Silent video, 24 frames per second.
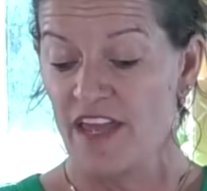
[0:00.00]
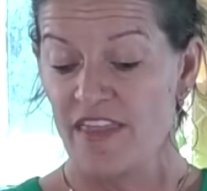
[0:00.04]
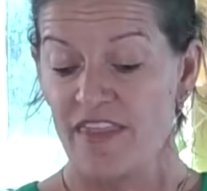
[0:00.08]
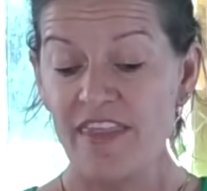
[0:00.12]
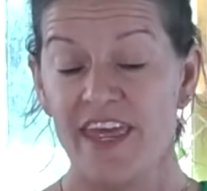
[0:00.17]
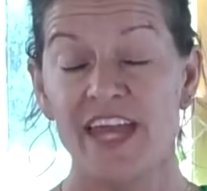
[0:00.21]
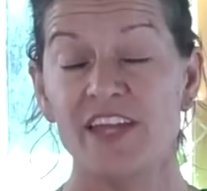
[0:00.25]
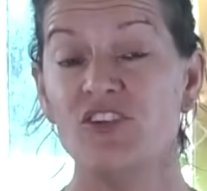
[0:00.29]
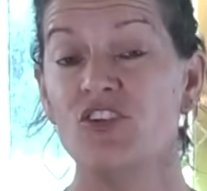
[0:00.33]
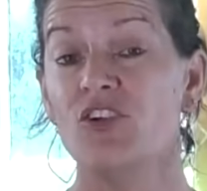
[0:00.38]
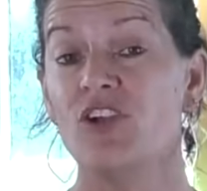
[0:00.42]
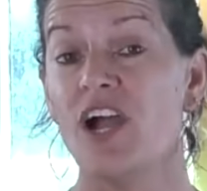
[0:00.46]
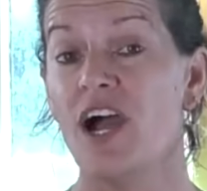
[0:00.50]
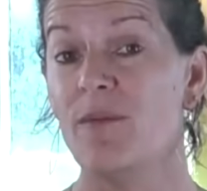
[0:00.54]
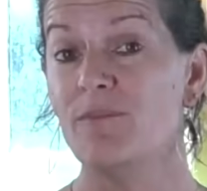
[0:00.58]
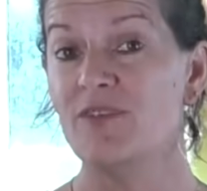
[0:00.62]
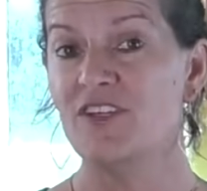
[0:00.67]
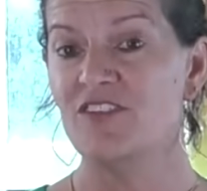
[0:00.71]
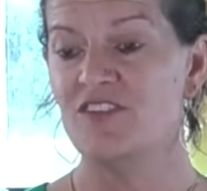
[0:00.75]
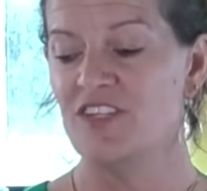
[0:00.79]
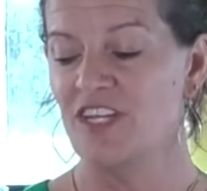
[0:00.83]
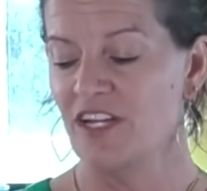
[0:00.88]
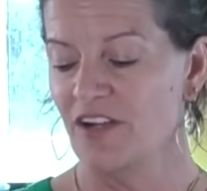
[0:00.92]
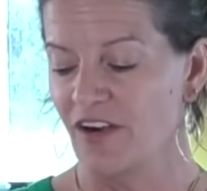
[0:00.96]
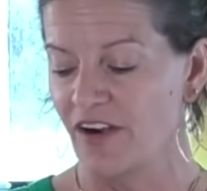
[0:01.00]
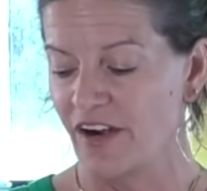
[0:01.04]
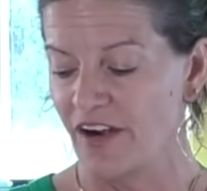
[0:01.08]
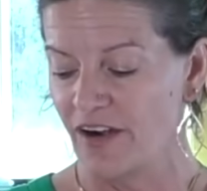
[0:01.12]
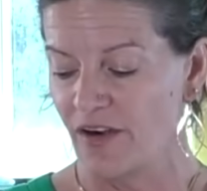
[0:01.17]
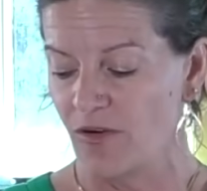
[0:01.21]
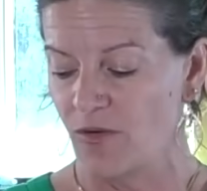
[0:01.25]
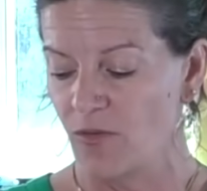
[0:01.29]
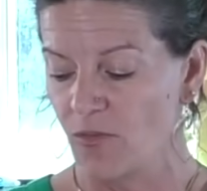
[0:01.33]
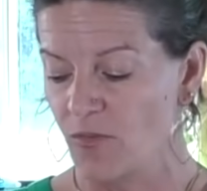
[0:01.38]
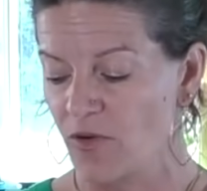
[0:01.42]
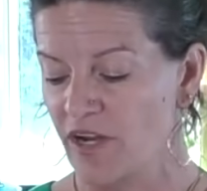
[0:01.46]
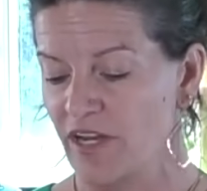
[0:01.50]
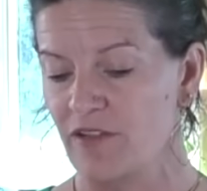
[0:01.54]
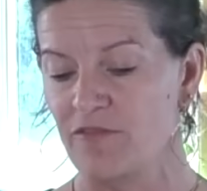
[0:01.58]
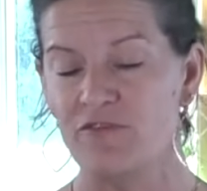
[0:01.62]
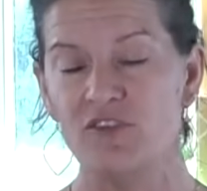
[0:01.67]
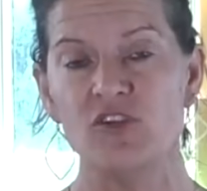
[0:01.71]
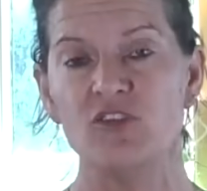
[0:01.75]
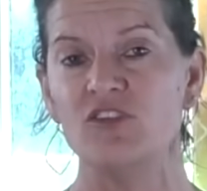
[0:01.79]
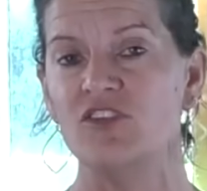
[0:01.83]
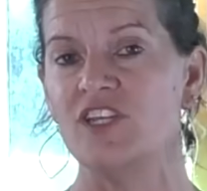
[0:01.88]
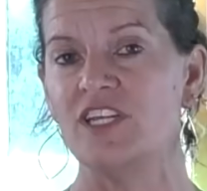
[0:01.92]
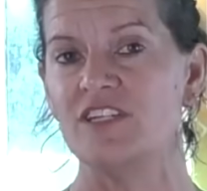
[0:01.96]
Then you come to dinner. What
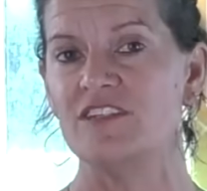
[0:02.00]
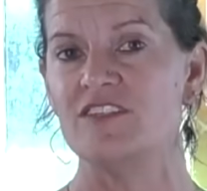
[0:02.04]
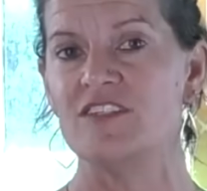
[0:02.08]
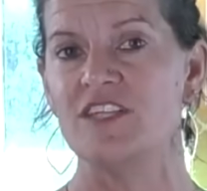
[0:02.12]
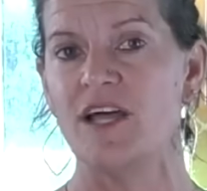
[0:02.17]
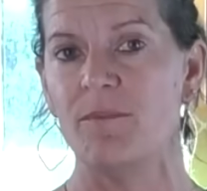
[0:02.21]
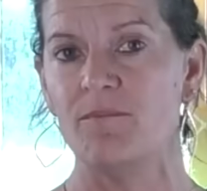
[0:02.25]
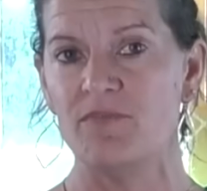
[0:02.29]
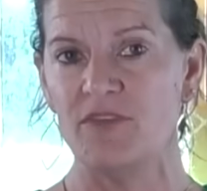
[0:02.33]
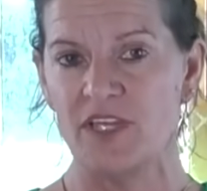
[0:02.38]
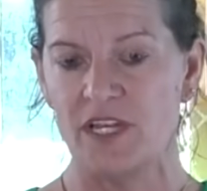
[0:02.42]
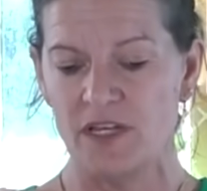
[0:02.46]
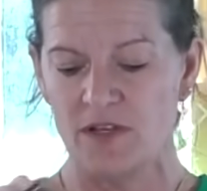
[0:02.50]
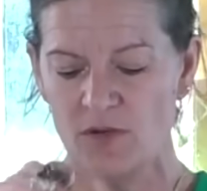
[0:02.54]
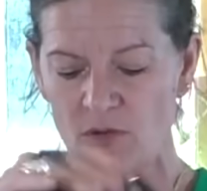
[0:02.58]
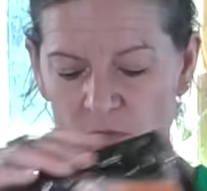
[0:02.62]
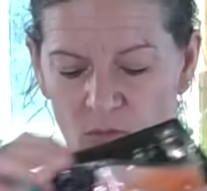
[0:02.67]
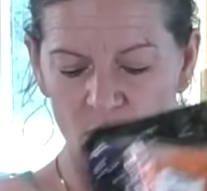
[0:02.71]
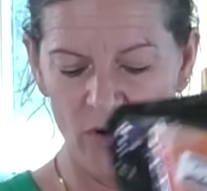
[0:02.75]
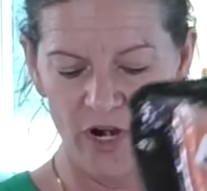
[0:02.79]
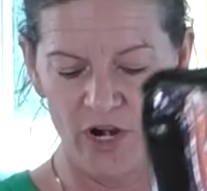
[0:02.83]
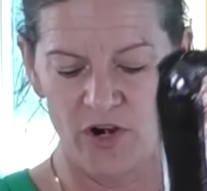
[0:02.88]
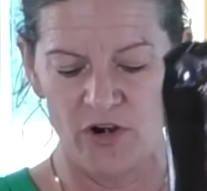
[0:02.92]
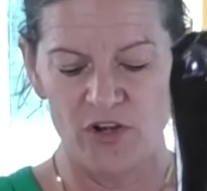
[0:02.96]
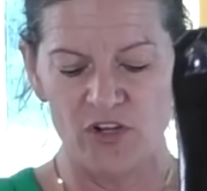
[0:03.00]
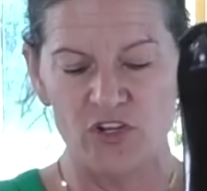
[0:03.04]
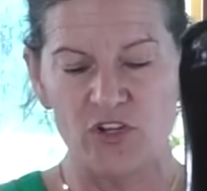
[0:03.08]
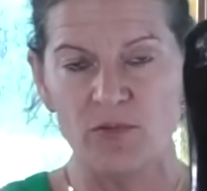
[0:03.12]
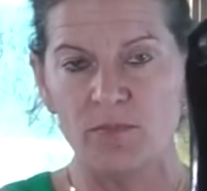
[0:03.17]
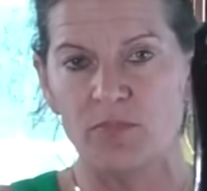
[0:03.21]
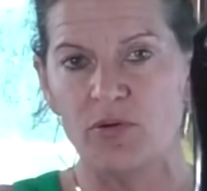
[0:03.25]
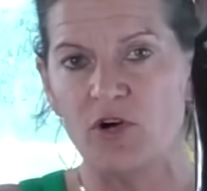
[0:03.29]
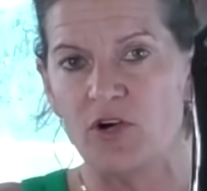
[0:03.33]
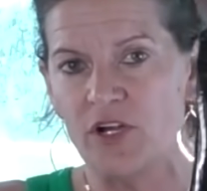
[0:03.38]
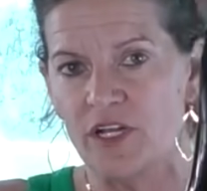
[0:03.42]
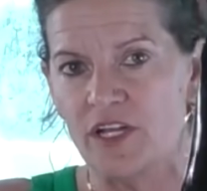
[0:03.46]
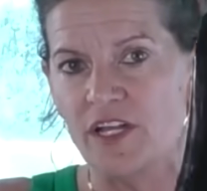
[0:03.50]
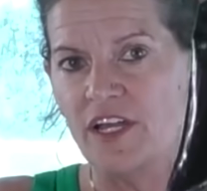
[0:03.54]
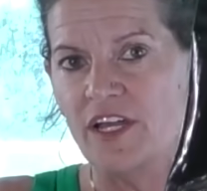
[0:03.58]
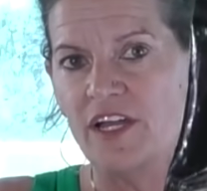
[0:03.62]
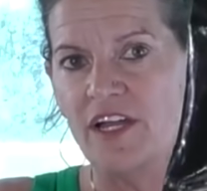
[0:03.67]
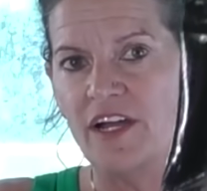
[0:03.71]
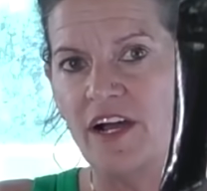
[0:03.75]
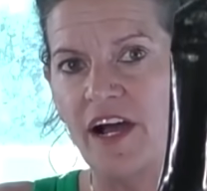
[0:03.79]
if you did something where you put